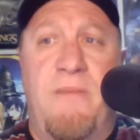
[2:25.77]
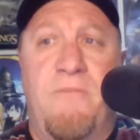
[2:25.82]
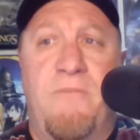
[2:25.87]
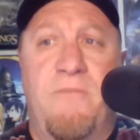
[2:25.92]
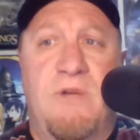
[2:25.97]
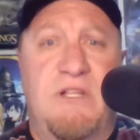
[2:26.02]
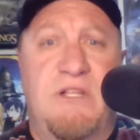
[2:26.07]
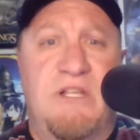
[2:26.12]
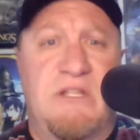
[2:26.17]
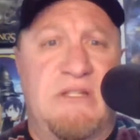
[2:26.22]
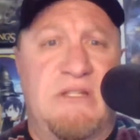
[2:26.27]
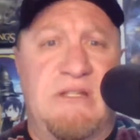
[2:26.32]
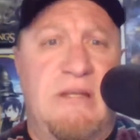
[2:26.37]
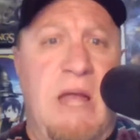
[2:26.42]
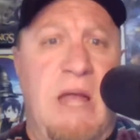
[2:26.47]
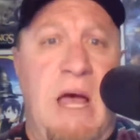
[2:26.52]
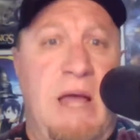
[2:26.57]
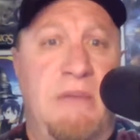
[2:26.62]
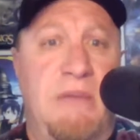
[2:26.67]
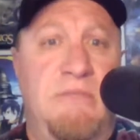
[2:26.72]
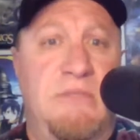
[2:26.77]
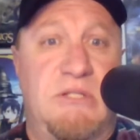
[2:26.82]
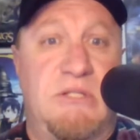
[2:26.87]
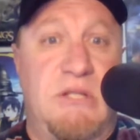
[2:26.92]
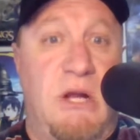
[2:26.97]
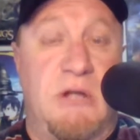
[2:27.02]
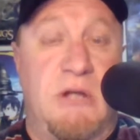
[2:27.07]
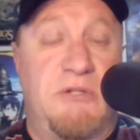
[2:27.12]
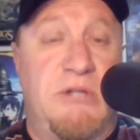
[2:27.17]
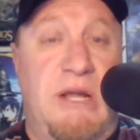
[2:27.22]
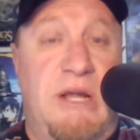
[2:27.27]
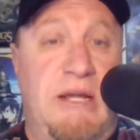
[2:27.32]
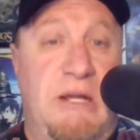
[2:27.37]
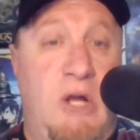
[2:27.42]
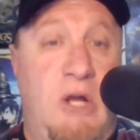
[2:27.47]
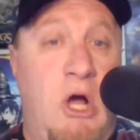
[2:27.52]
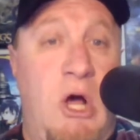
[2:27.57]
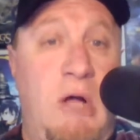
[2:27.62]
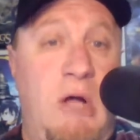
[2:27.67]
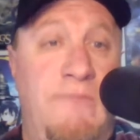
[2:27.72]
which is not Star Trek at
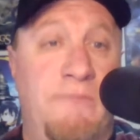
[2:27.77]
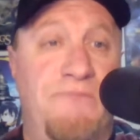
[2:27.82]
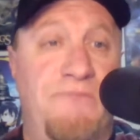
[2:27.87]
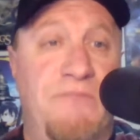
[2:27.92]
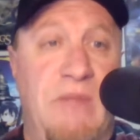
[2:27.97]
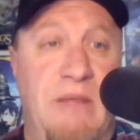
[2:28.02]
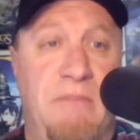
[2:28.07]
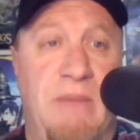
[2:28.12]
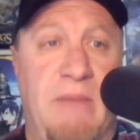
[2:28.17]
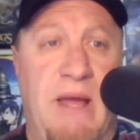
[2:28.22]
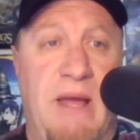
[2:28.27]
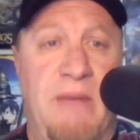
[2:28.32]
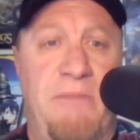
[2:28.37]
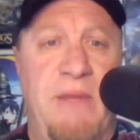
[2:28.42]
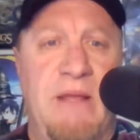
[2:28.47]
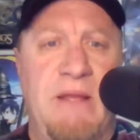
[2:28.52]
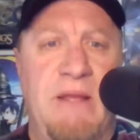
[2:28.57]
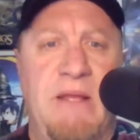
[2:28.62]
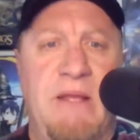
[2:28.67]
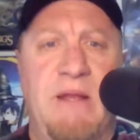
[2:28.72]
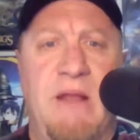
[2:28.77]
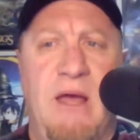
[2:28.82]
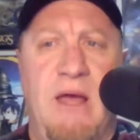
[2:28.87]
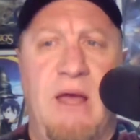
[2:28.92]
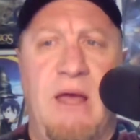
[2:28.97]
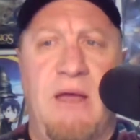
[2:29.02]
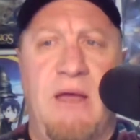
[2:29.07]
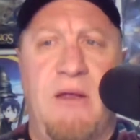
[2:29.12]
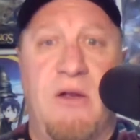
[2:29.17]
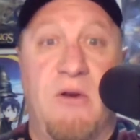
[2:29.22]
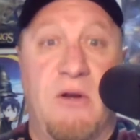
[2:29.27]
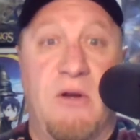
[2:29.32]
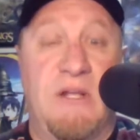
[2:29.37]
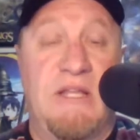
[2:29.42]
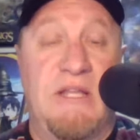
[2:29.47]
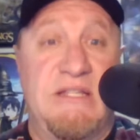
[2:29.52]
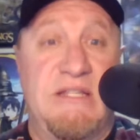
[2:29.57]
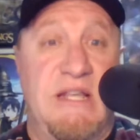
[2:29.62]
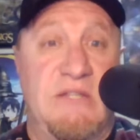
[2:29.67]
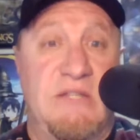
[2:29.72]
all, in my opinion, or at
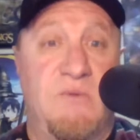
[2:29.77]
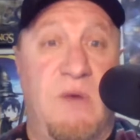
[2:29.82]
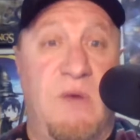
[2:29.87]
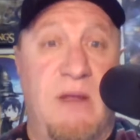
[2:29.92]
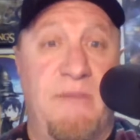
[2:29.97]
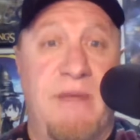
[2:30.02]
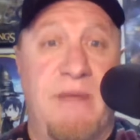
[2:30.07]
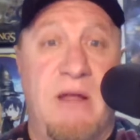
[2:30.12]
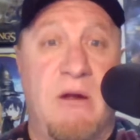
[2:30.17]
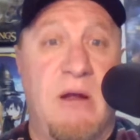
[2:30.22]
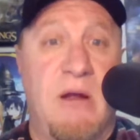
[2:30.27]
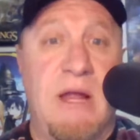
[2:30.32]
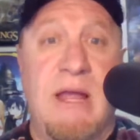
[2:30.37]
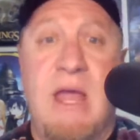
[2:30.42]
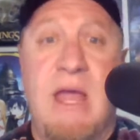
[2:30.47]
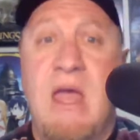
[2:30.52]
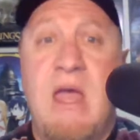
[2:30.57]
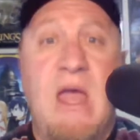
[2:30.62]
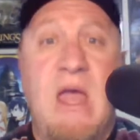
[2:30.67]
least that's what I'm hearing.